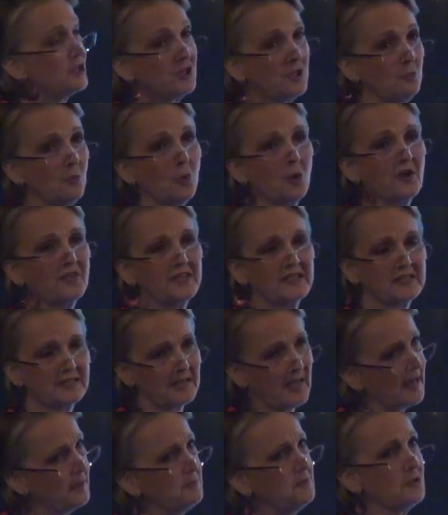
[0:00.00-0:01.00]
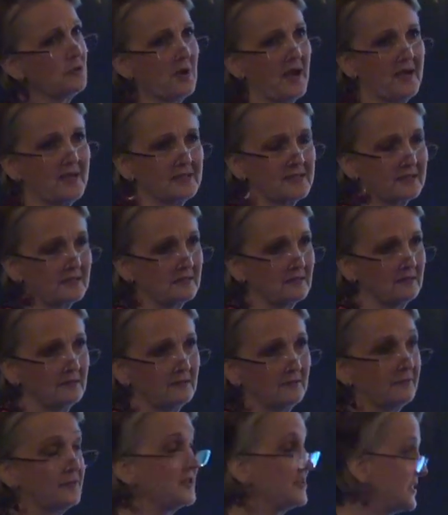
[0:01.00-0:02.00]
she wore the same dress
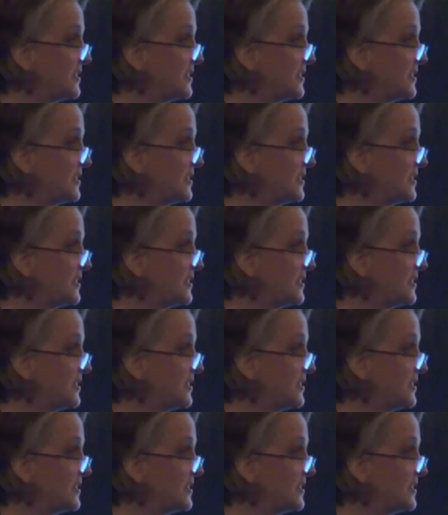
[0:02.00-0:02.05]
for